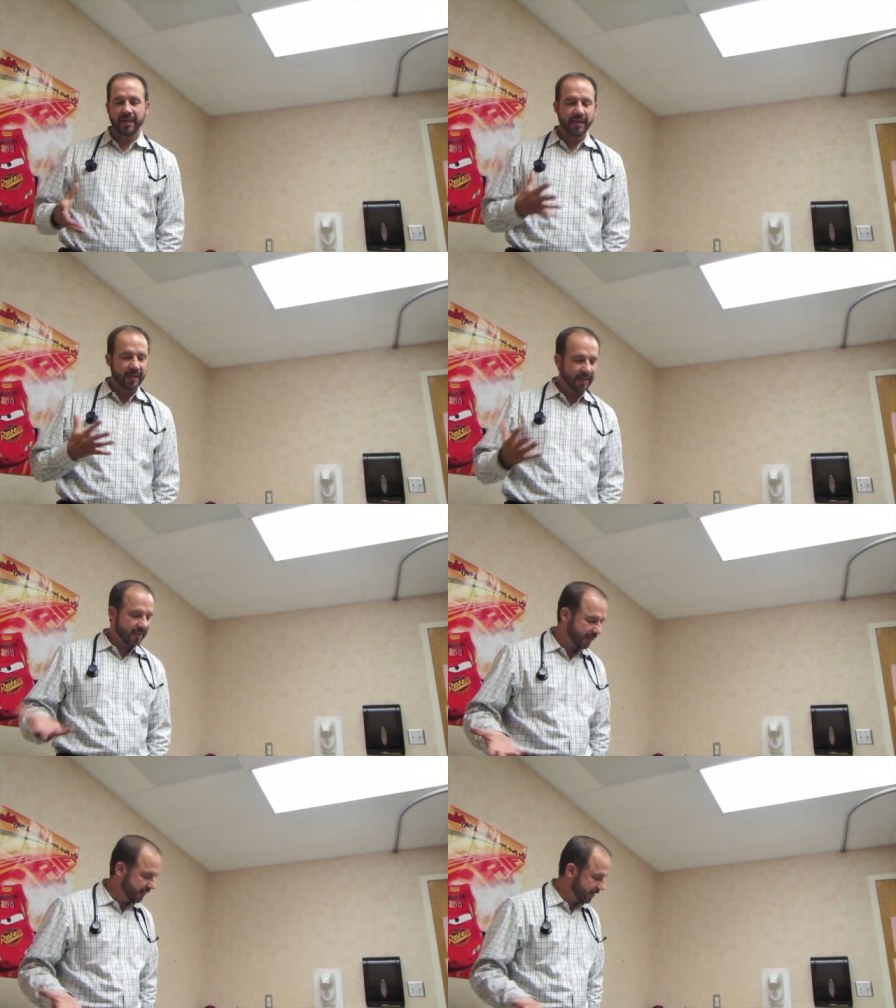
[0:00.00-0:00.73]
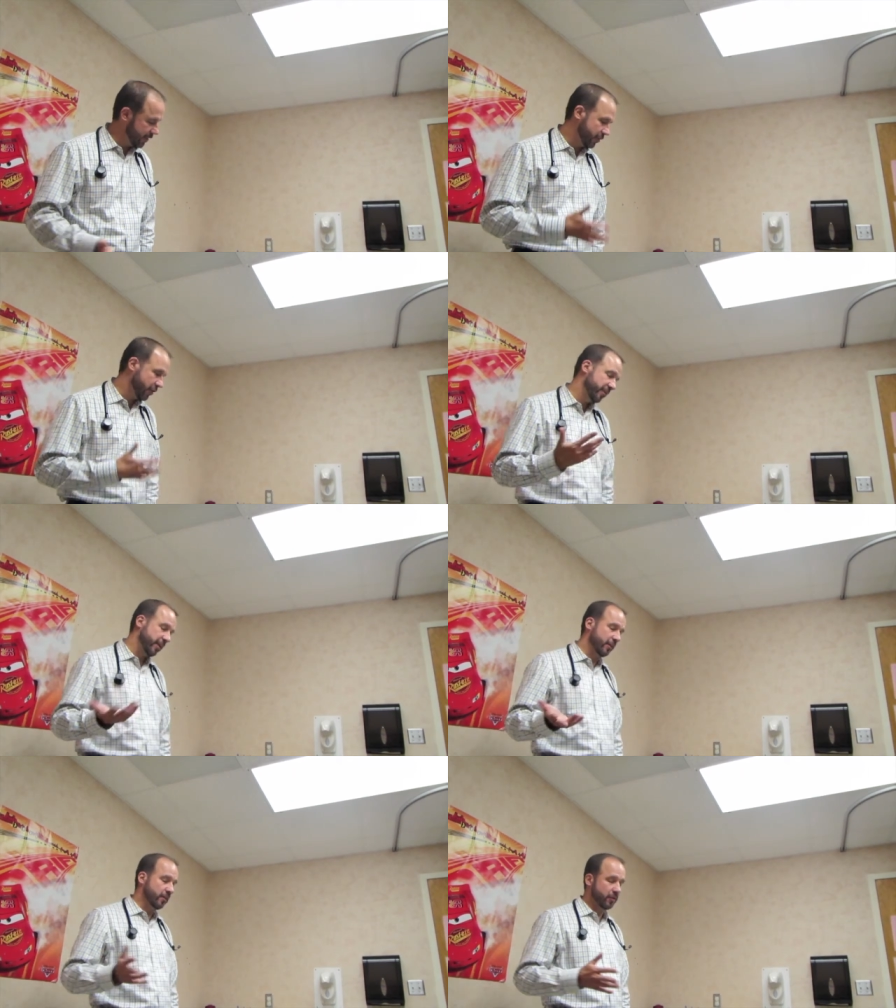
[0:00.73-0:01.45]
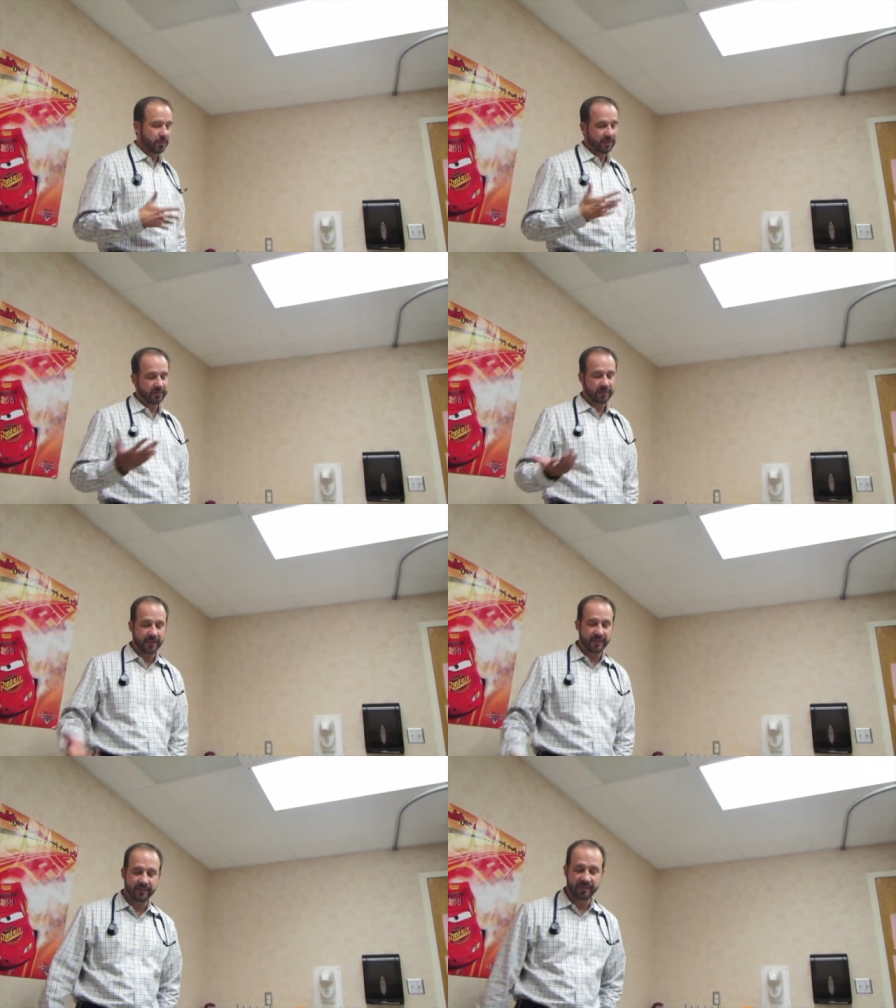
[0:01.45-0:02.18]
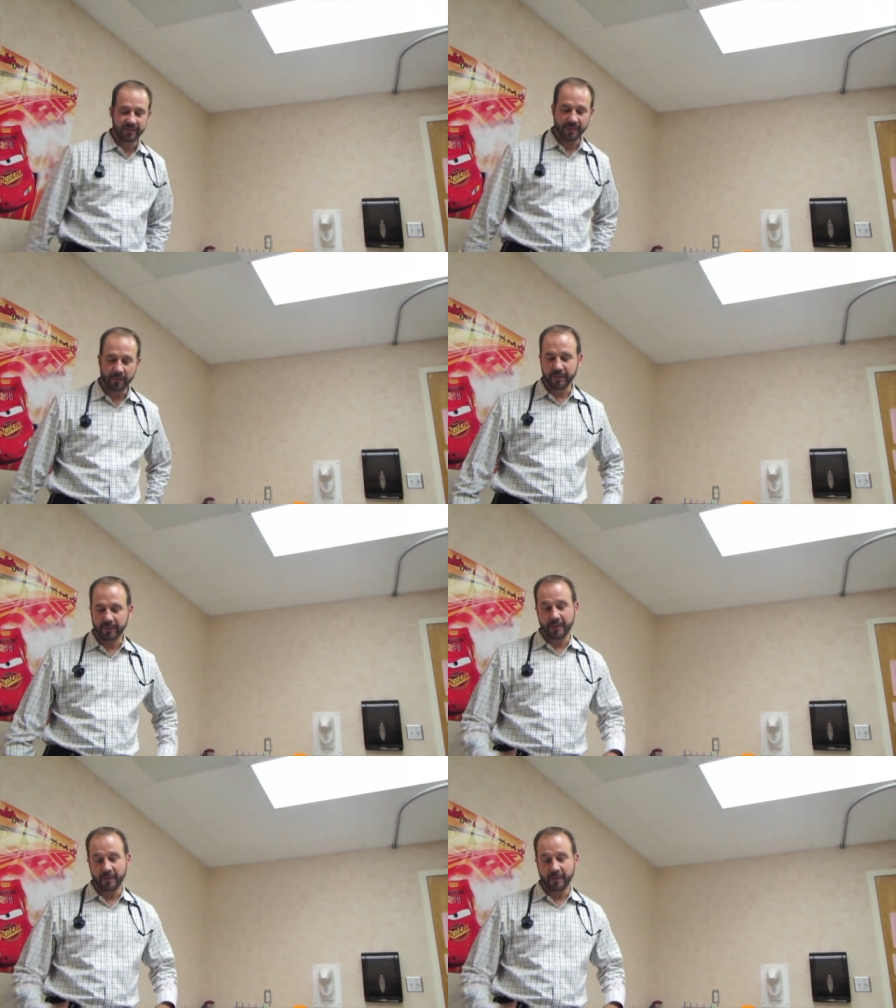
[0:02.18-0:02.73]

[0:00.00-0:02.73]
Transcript: And I think Carvedilol plus or minus if it's helping.